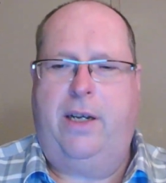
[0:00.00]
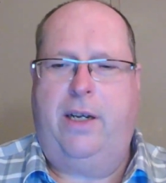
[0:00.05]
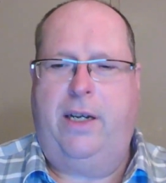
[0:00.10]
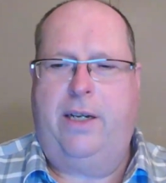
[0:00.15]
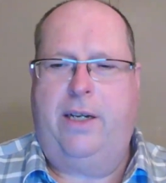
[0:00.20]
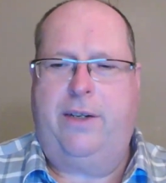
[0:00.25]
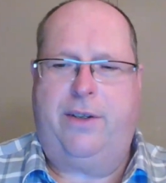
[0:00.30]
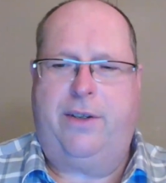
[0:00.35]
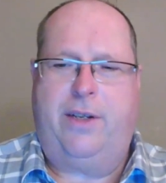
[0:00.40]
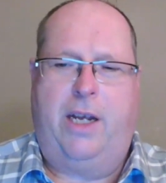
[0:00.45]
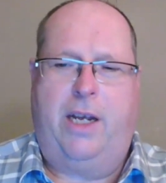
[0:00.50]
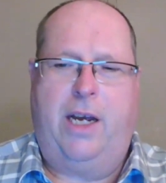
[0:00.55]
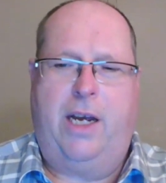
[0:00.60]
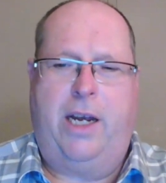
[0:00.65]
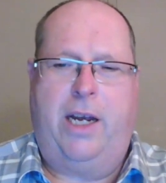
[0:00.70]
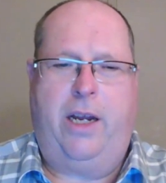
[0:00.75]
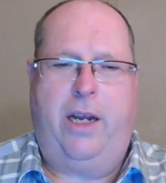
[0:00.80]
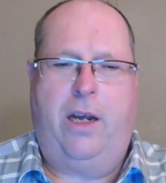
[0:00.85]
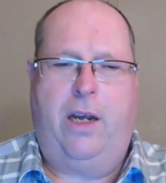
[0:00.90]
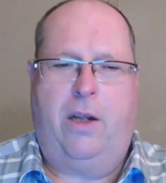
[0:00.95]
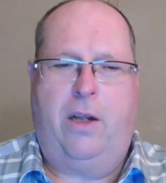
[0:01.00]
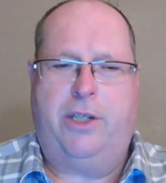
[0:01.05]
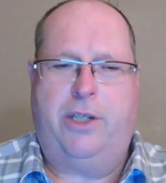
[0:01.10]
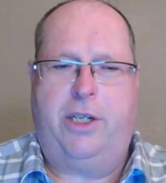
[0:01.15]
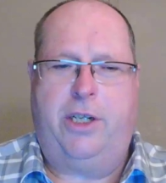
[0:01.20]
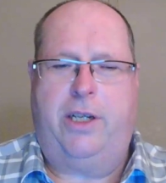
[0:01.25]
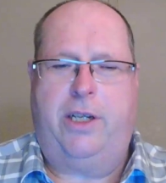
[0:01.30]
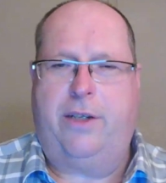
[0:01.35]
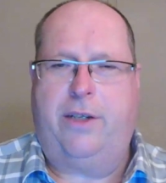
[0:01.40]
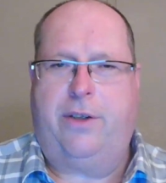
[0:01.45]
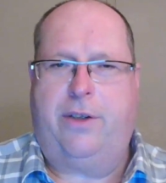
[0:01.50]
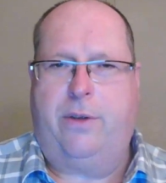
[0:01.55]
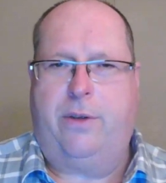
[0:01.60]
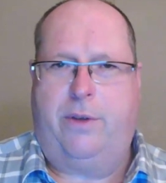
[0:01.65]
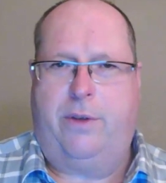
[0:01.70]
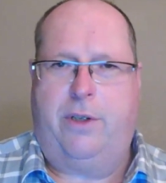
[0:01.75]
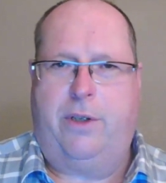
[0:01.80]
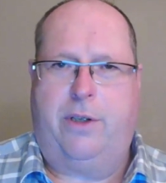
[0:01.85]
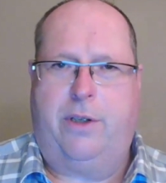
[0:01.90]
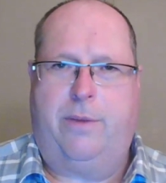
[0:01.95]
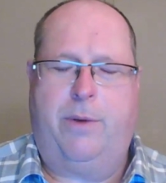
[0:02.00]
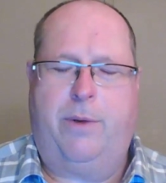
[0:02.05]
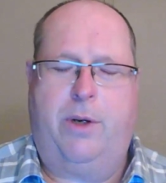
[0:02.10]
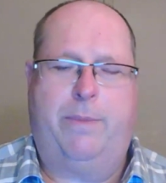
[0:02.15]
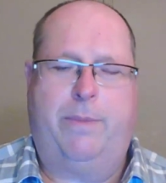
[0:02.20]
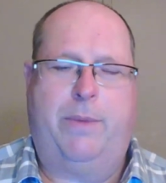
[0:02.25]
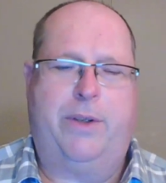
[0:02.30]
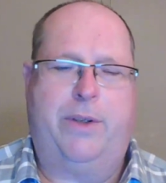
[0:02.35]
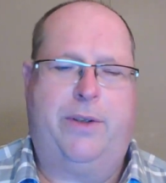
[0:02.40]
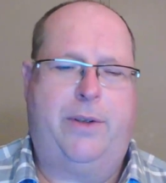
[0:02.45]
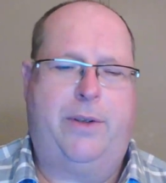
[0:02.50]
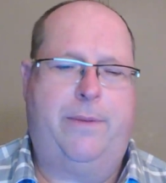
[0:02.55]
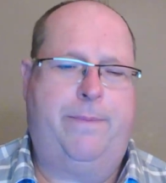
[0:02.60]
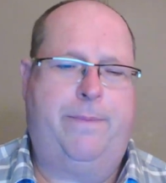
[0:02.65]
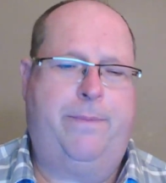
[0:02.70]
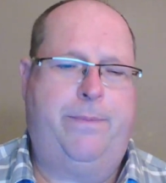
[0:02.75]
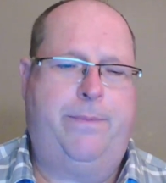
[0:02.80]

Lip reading: is the ideology that suits its purpose.